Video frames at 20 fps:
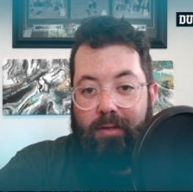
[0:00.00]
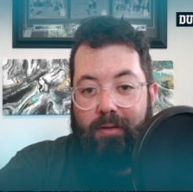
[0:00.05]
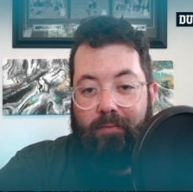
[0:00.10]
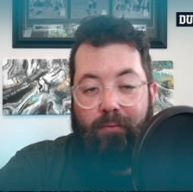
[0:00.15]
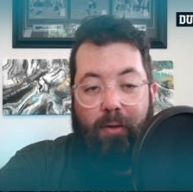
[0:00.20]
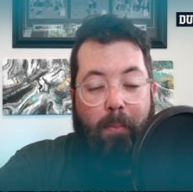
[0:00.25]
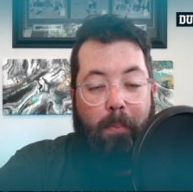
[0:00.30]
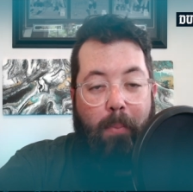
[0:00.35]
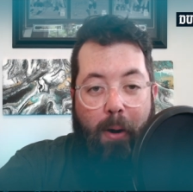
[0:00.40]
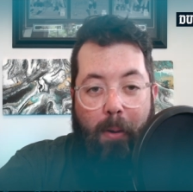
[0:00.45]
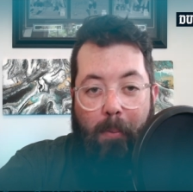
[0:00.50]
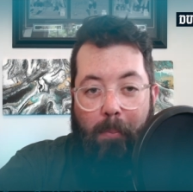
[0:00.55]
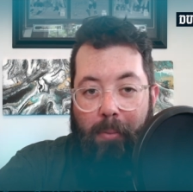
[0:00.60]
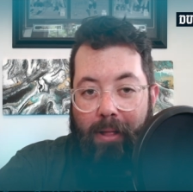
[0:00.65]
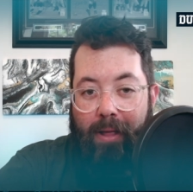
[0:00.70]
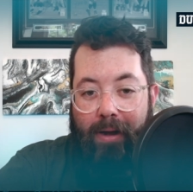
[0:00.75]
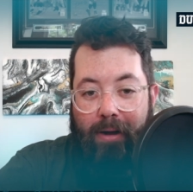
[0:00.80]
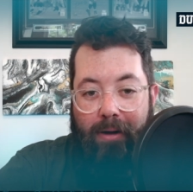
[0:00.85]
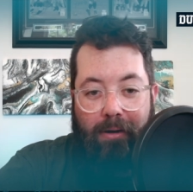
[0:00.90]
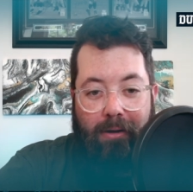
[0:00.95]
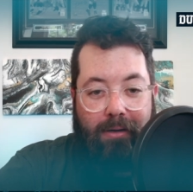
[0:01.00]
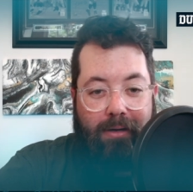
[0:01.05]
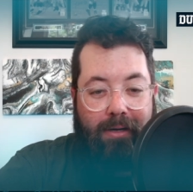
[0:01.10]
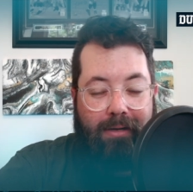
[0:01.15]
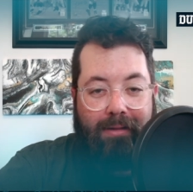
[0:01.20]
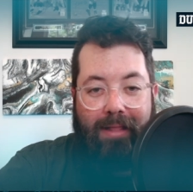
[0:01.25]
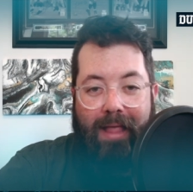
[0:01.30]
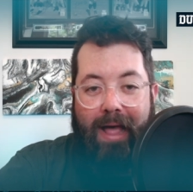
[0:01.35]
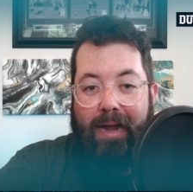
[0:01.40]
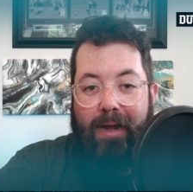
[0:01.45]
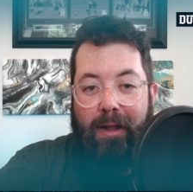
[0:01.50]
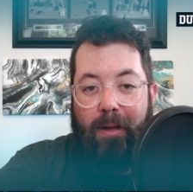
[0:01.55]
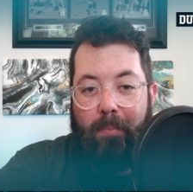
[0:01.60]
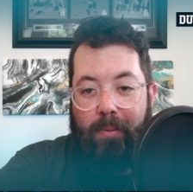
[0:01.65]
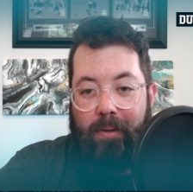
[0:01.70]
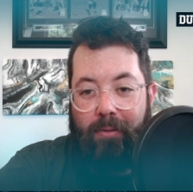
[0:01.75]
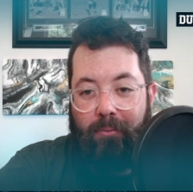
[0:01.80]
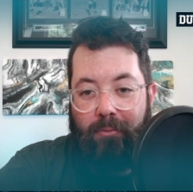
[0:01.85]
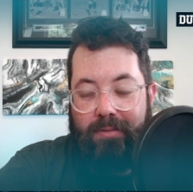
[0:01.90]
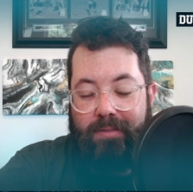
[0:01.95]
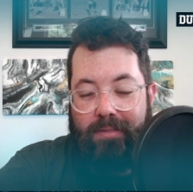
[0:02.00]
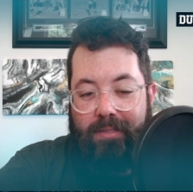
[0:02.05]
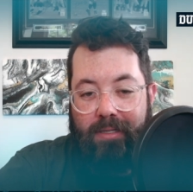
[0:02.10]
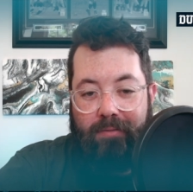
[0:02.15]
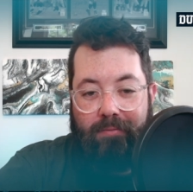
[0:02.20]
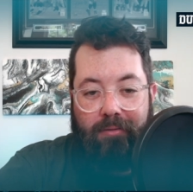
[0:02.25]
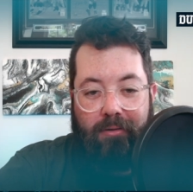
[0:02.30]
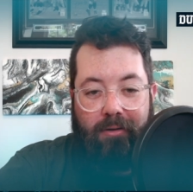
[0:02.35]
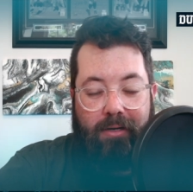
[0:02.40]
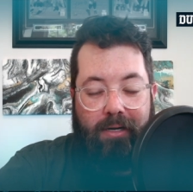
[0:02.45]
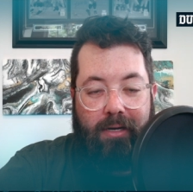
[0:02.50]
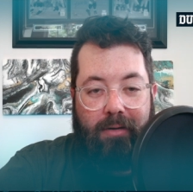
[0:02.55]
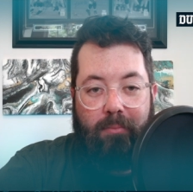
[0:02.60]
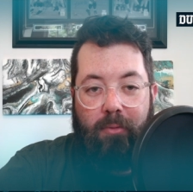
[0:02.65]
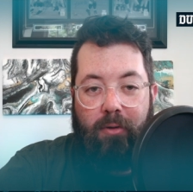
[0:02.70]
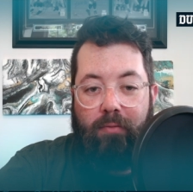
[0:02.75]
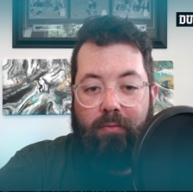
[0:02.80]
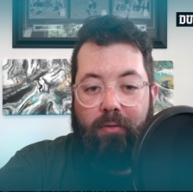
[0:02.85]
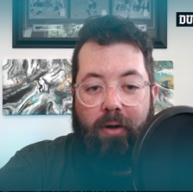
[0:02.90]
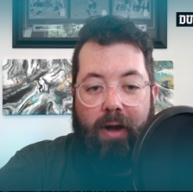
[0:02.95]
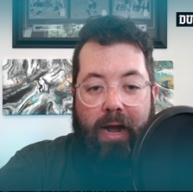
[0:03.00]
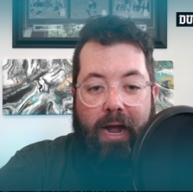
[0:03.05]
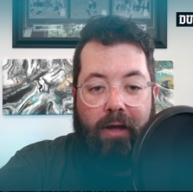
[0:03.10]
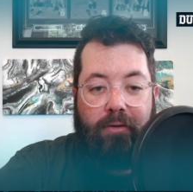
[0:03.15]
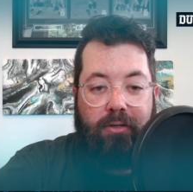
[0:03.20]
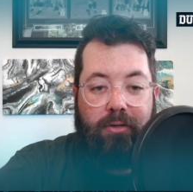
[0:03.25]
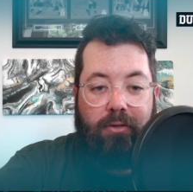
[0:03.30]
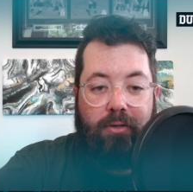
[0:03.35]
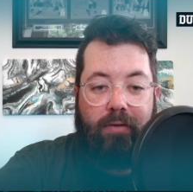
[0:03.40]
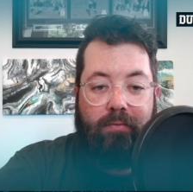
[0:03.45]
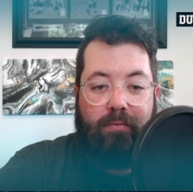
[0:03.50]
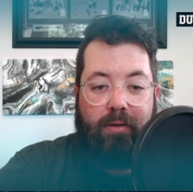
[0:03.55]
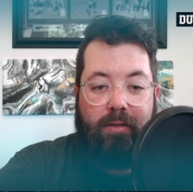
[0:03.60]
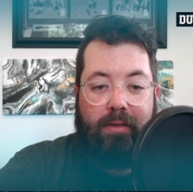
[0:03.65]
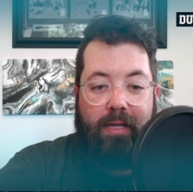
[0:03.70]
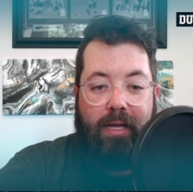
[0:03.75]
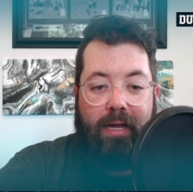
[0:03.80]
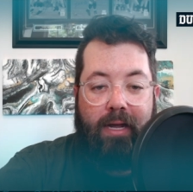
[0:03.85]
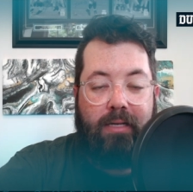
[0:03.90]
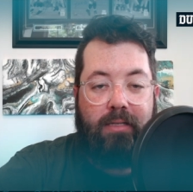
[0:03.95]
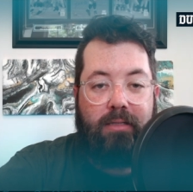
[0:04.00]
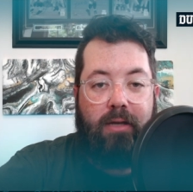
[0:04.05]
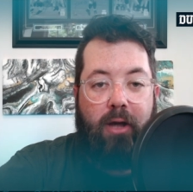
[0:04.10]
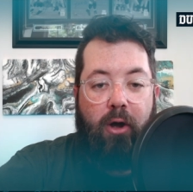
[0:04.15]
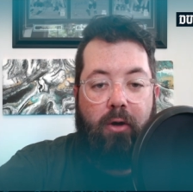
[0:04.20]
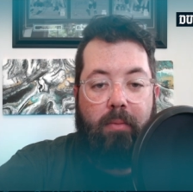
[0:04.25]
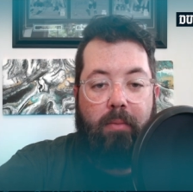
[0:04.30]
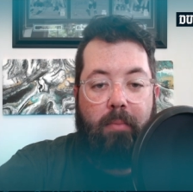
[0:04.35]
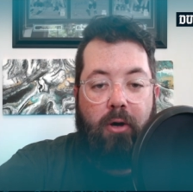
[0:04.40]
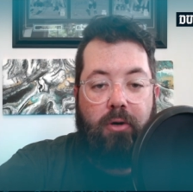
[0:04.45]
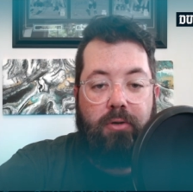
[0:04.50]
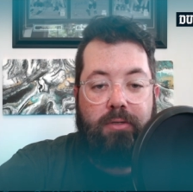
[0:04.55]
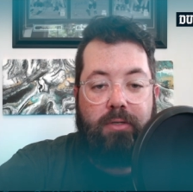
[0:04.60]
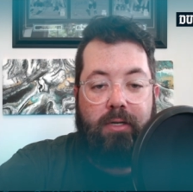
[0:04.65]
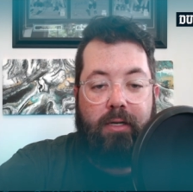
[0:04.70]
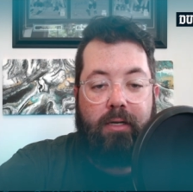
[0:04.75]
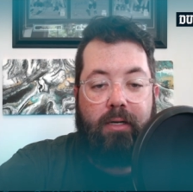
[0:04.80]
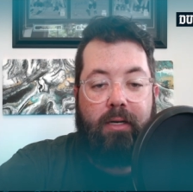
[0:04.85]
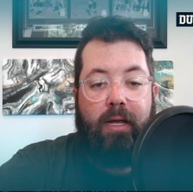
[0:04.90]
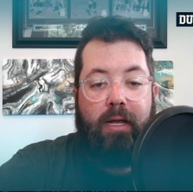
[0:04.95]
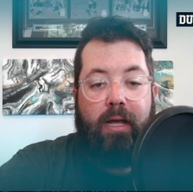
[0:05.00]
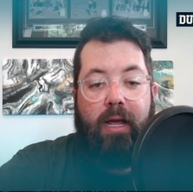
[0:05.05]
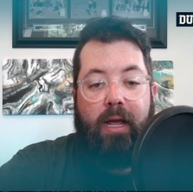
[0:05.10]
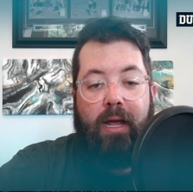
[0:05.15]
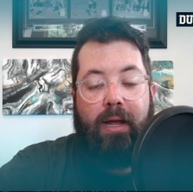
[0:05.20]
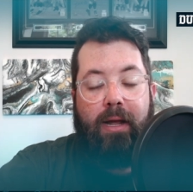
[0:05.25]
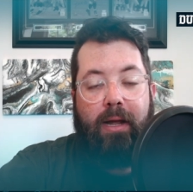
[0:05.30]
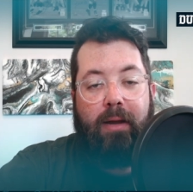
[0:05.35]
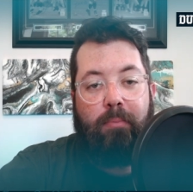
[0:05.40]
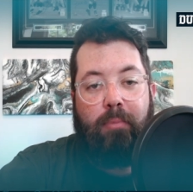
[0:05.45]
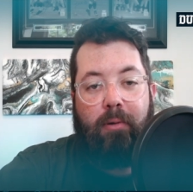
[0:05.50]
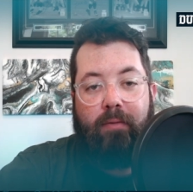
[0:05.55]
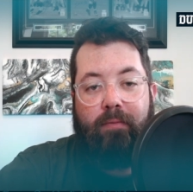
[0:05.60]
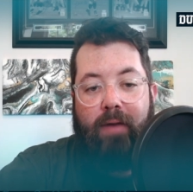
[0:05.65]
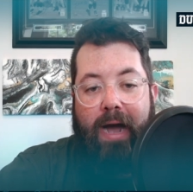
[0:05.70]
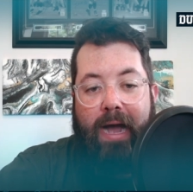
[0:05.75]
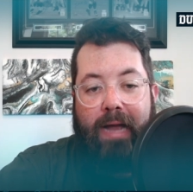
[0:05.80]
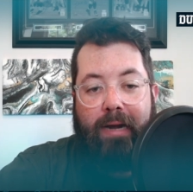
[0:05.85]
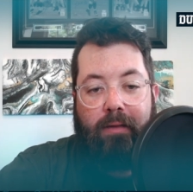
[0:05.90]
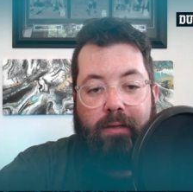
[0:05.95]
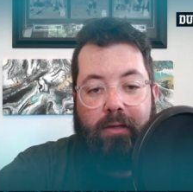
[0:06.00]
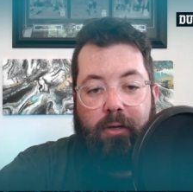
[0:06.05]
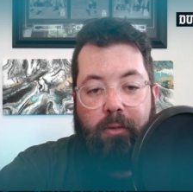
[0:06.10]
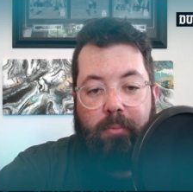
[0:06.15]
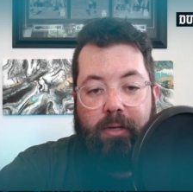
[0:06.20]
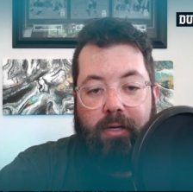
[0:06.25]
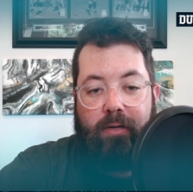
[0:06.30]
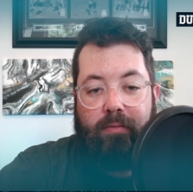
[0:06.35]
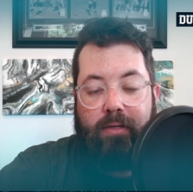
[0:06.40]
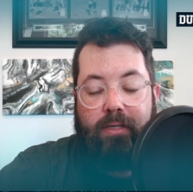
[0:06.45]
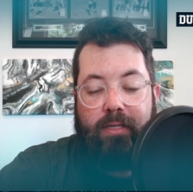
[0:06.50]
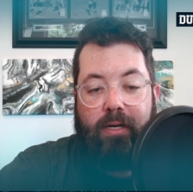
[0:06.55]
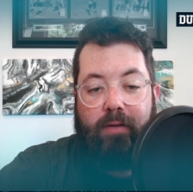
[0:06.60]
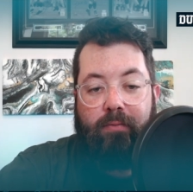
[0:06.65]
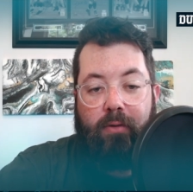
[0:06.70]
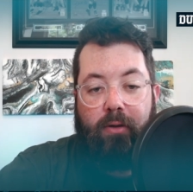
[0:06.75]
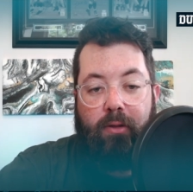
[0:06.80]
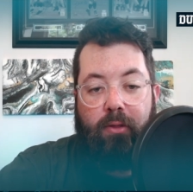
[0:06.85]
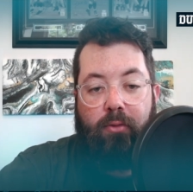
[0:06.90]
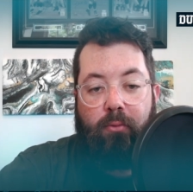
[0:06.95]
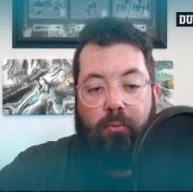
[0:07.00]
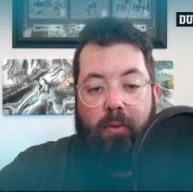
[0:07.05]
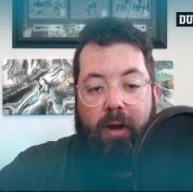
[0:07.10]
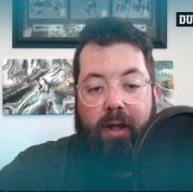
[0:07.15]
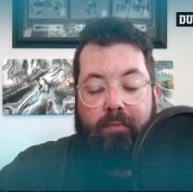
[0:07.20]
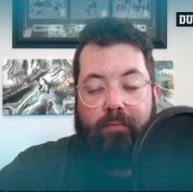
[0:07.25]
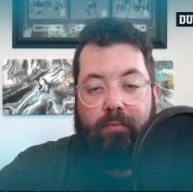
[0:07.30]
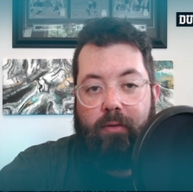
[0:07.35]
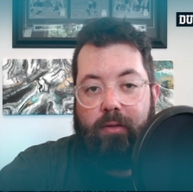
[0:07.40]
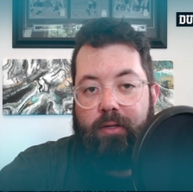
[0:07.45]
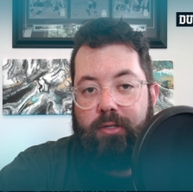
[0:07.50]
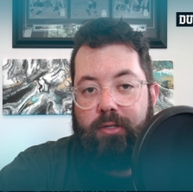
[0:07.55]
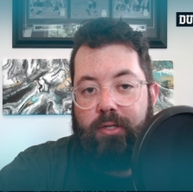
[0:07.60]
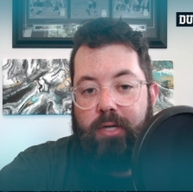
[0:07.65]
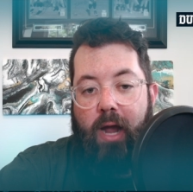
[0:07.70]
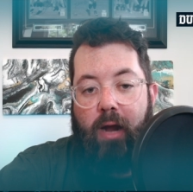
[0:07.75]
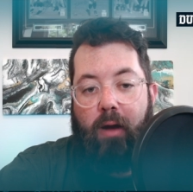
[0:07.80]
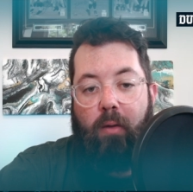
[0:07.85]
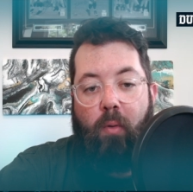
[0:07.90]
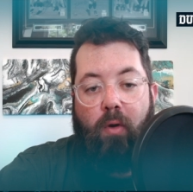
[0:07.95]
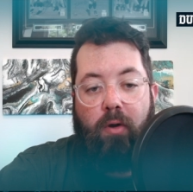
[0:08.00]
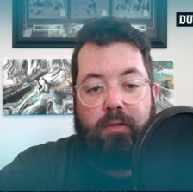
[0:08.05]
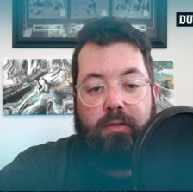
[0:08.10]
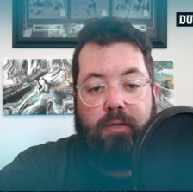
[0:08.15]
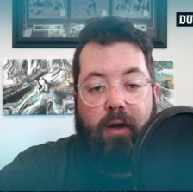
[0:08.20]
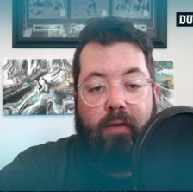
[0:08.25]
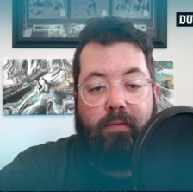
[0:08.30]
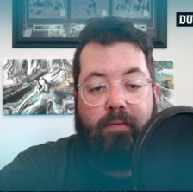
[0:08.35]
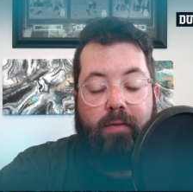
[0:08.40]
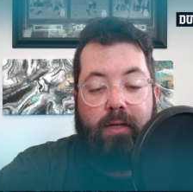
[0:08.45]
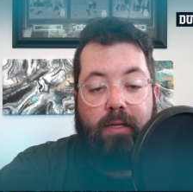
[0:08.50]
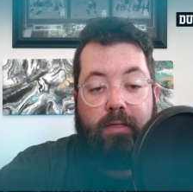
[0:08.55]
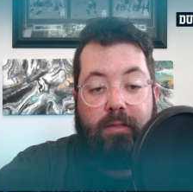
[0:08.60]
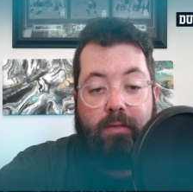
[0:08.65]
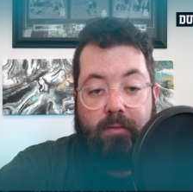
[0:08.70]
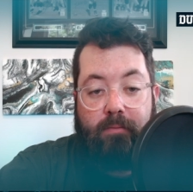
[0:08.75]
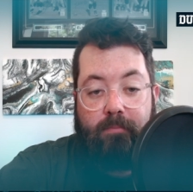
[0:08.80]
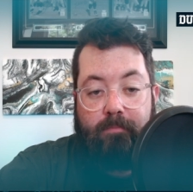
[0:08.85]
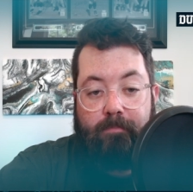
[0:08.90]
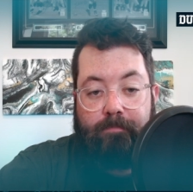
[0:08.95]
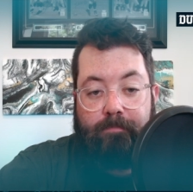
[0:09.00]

football player, can line up at receiver, can move around, do different things, go in motion, and provide a little bit of a different threat for the Jaguars' offense.